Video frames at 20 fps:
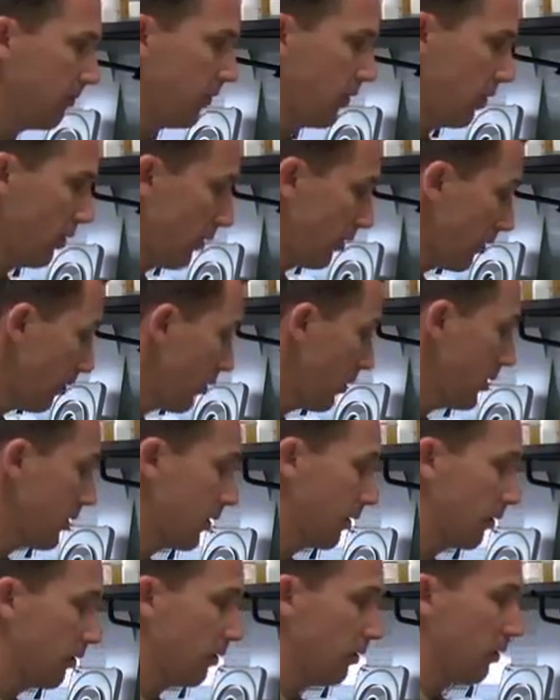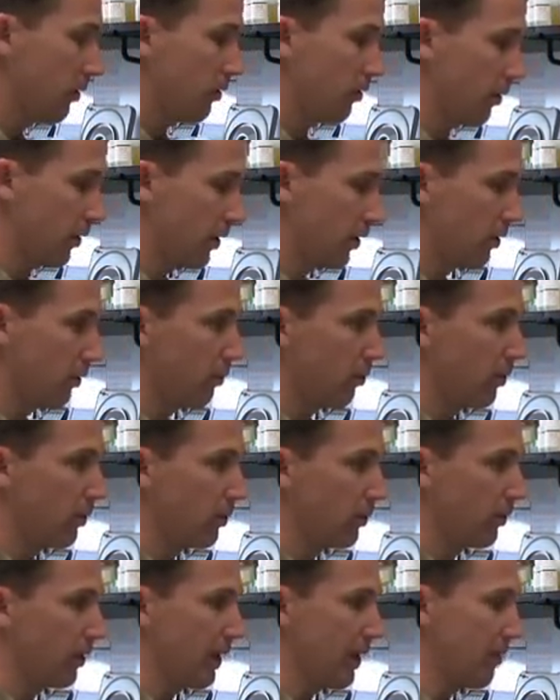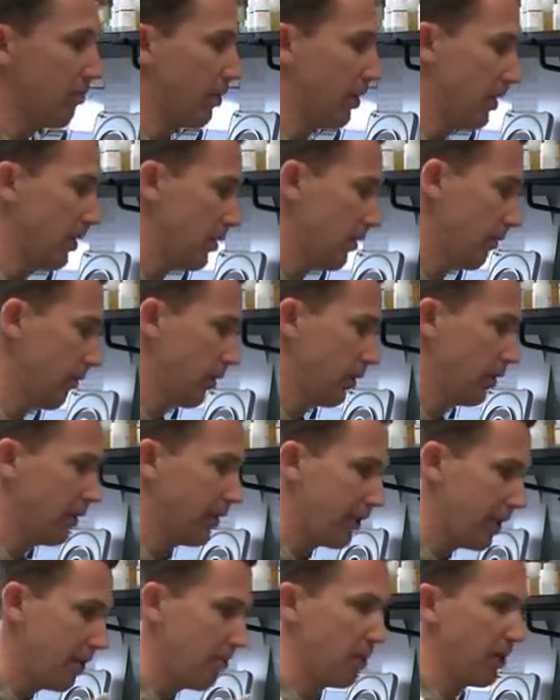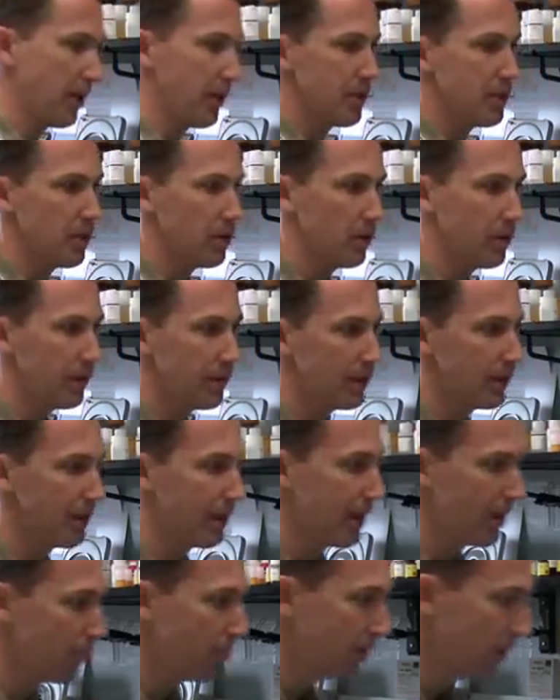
You can do this in the hood or you can do it on your lab bench. If you keep a nice clean lab